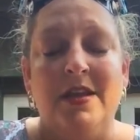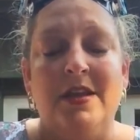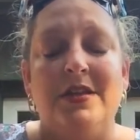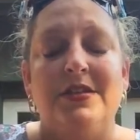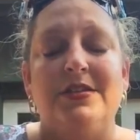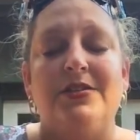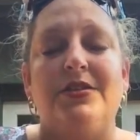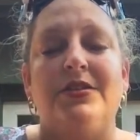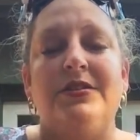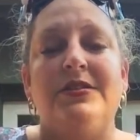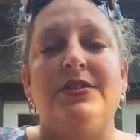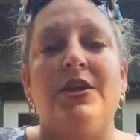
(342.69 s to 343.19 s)

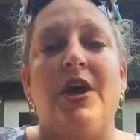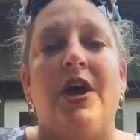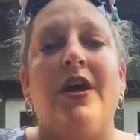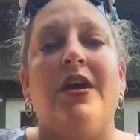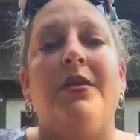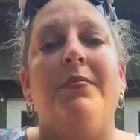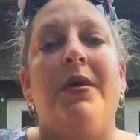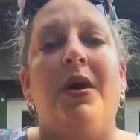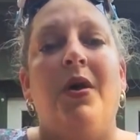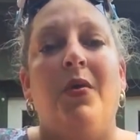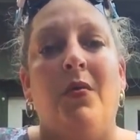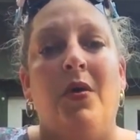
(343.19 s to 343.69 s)
So let's talk
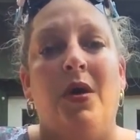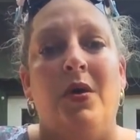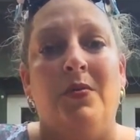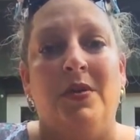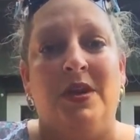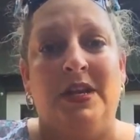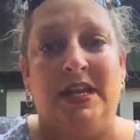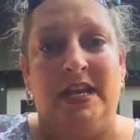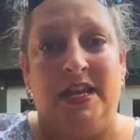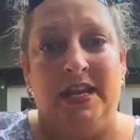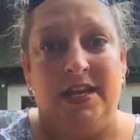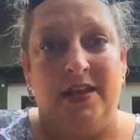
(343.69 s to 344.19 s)
about what
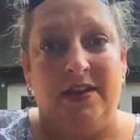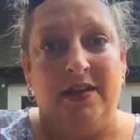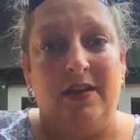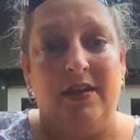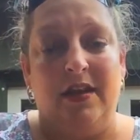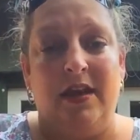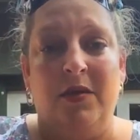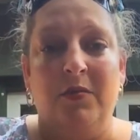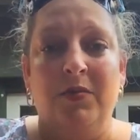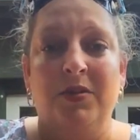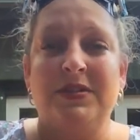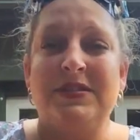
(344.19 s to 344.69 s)
we need
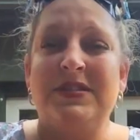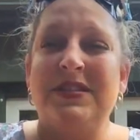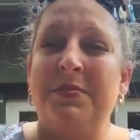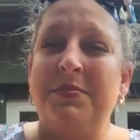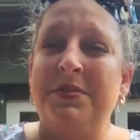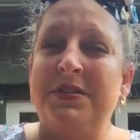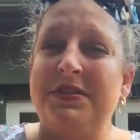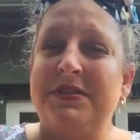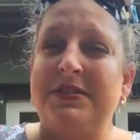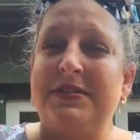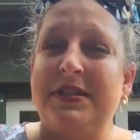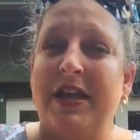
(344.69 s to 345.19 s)
and what some
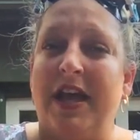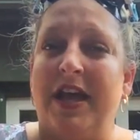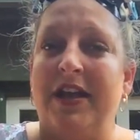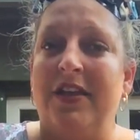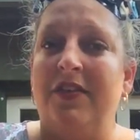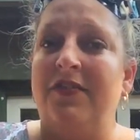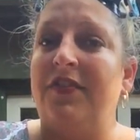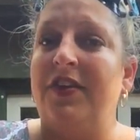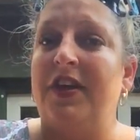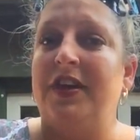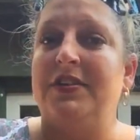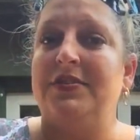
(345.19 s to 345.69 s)
of the side
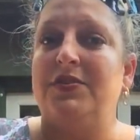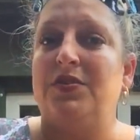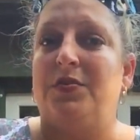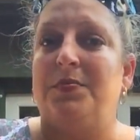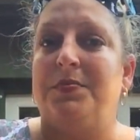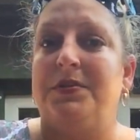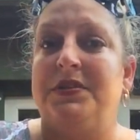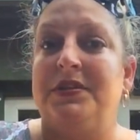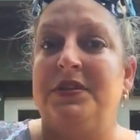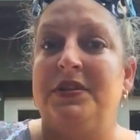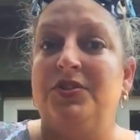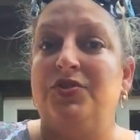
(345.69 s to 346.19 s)
effects or
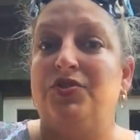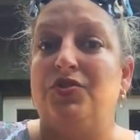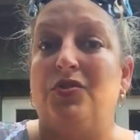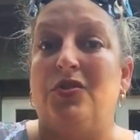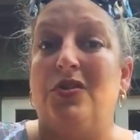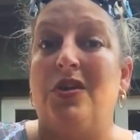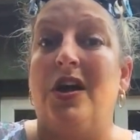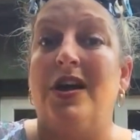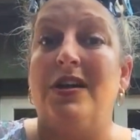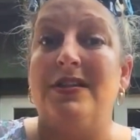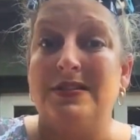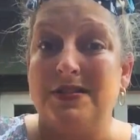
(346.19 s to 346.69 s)
potential
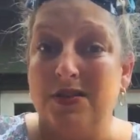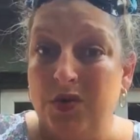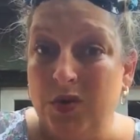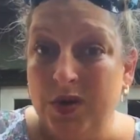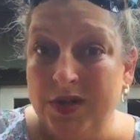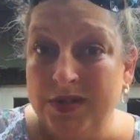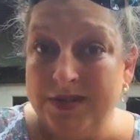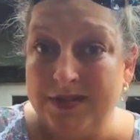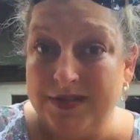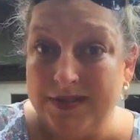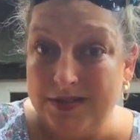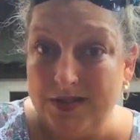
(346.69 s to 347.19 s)

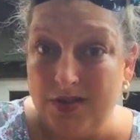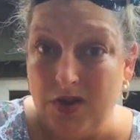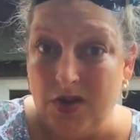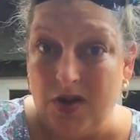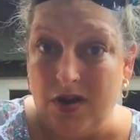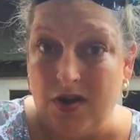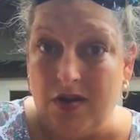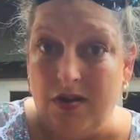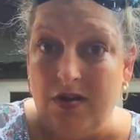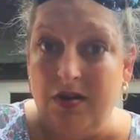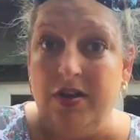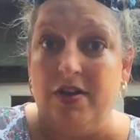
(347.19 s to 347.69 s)
consequences
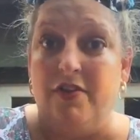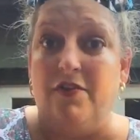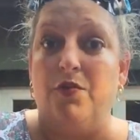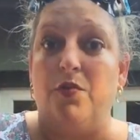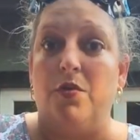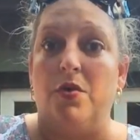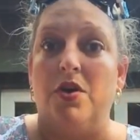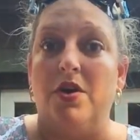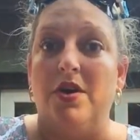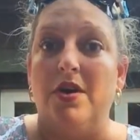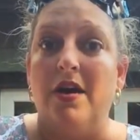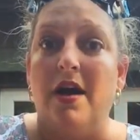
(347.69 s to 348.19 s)
are if
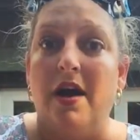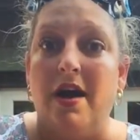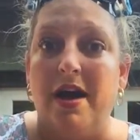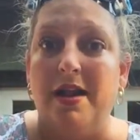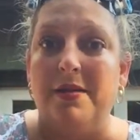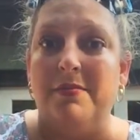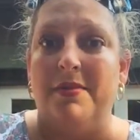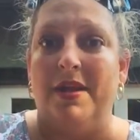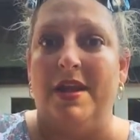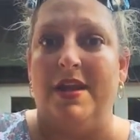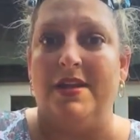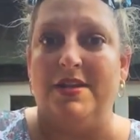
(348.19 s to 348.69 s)
we're
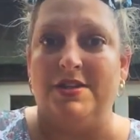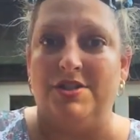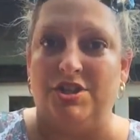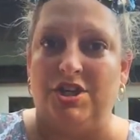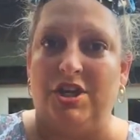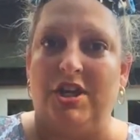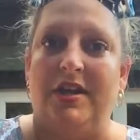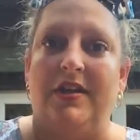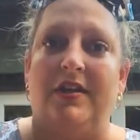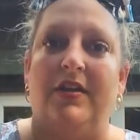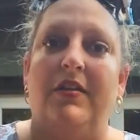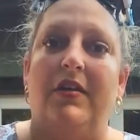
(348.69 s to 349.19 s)
not
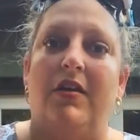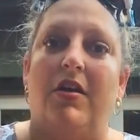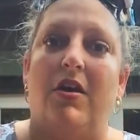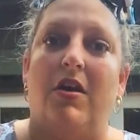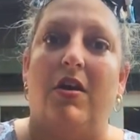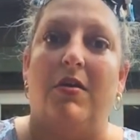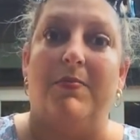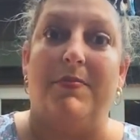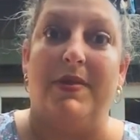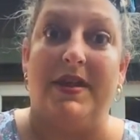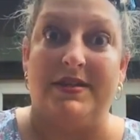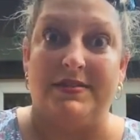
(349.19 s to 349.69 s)
managing
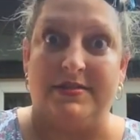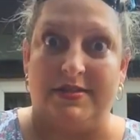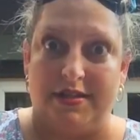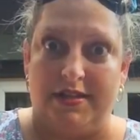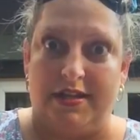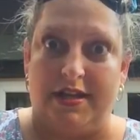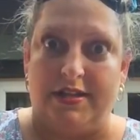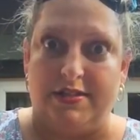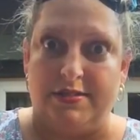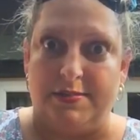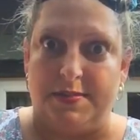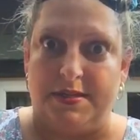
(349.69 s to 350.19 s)
our
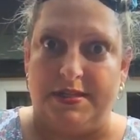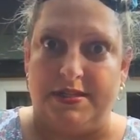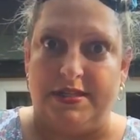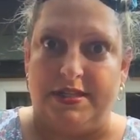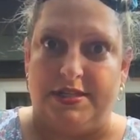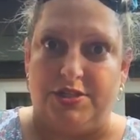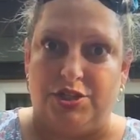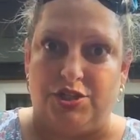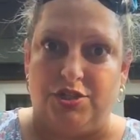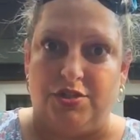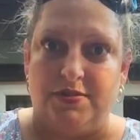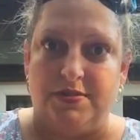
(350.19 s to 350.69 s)
basic
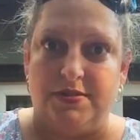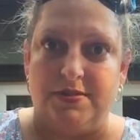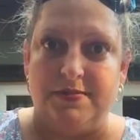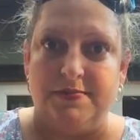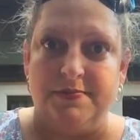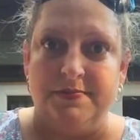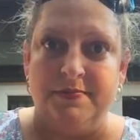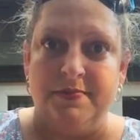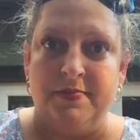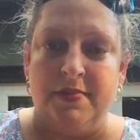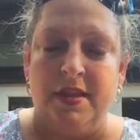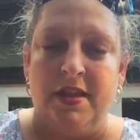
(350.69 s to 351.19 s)
expectations.
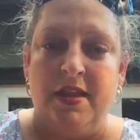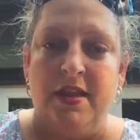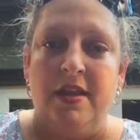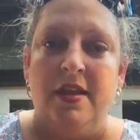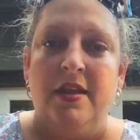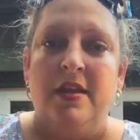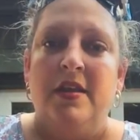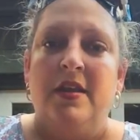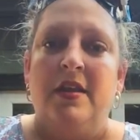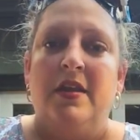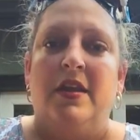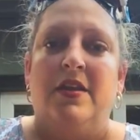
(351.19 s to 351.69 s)

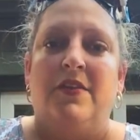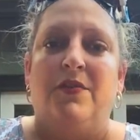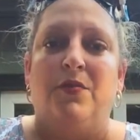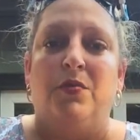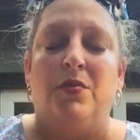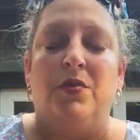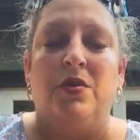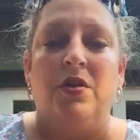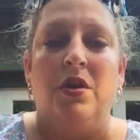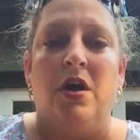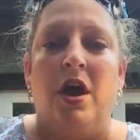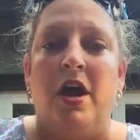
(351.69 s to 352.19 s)
If
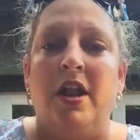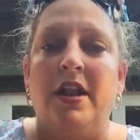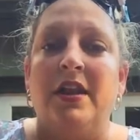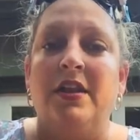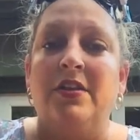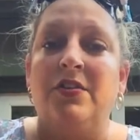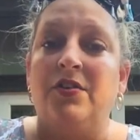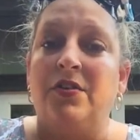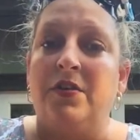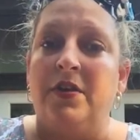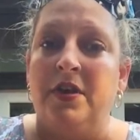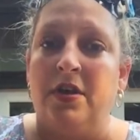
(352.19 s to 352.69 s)
we're not
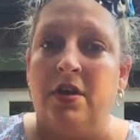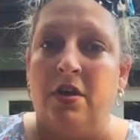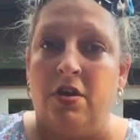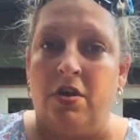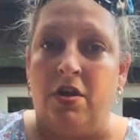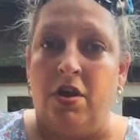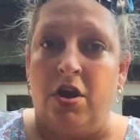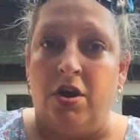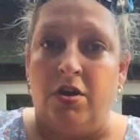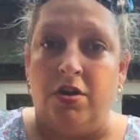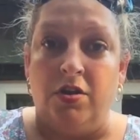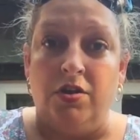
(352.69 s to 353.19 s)
entering our
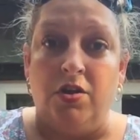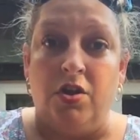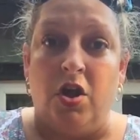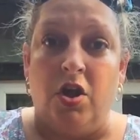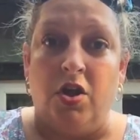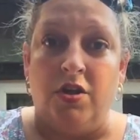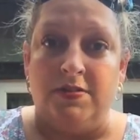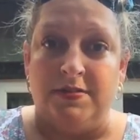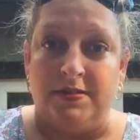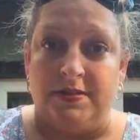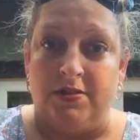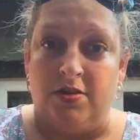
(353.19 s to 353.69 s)

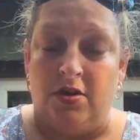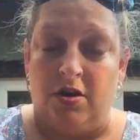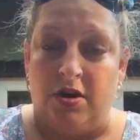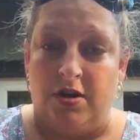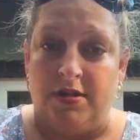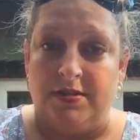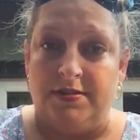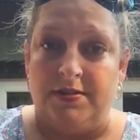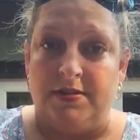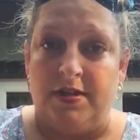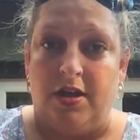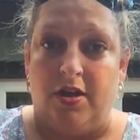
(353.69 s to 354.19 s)
calls in
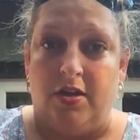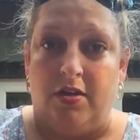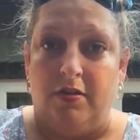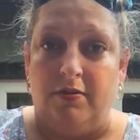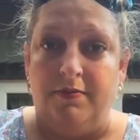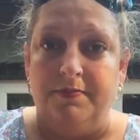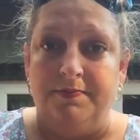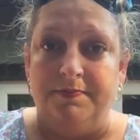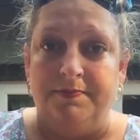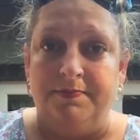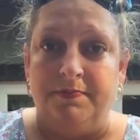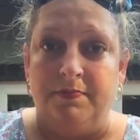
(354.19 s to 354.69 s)

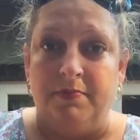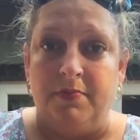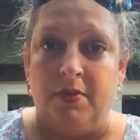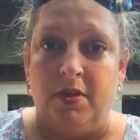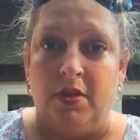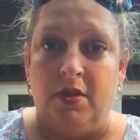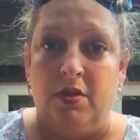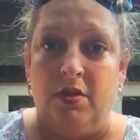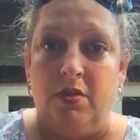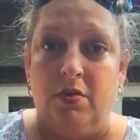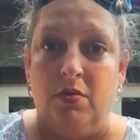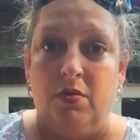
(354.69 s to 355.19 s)
RSL,
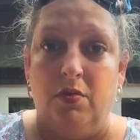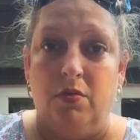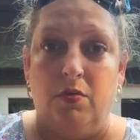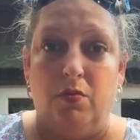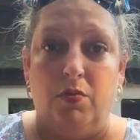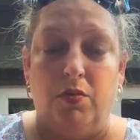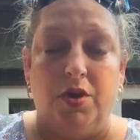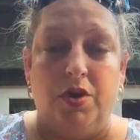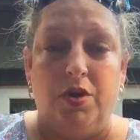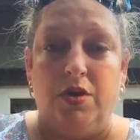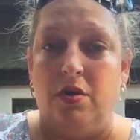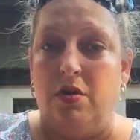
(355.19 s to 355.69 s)

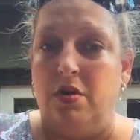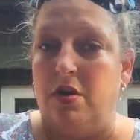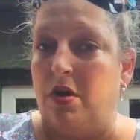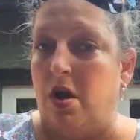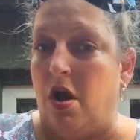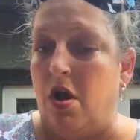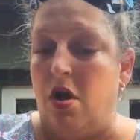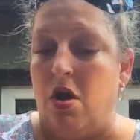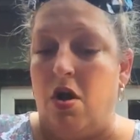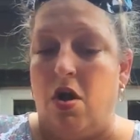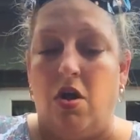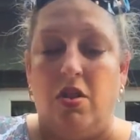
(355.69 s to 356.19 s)
we're
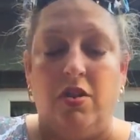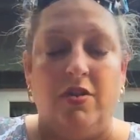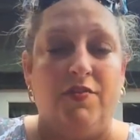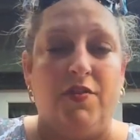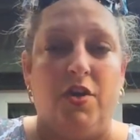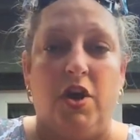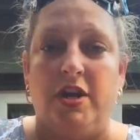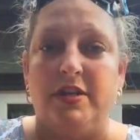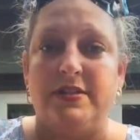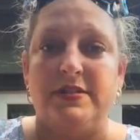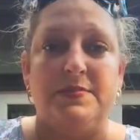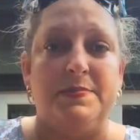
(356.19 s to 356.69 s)

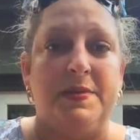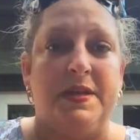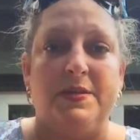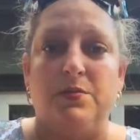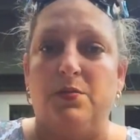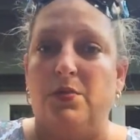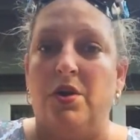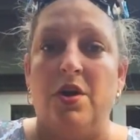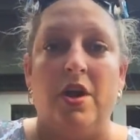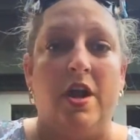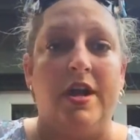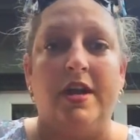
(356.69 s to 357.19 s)

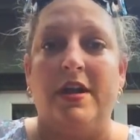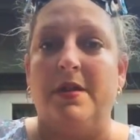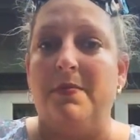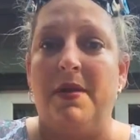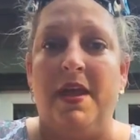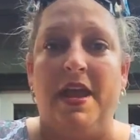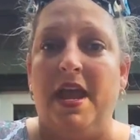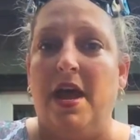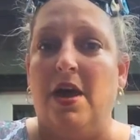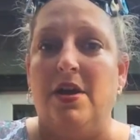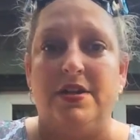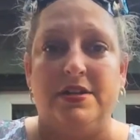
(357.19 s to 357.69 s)
not going to
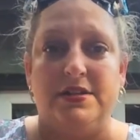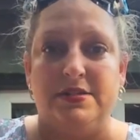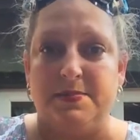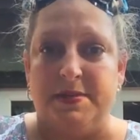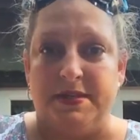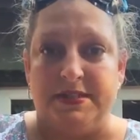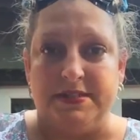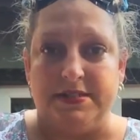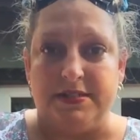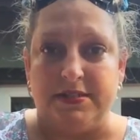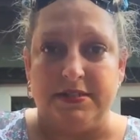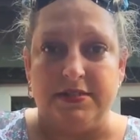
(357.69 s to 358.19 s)
pay out
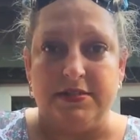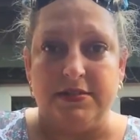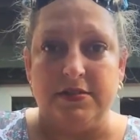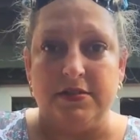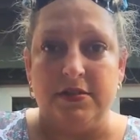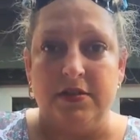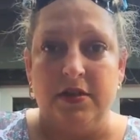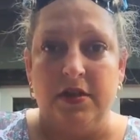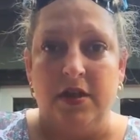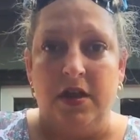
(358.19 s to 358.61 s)
expenses.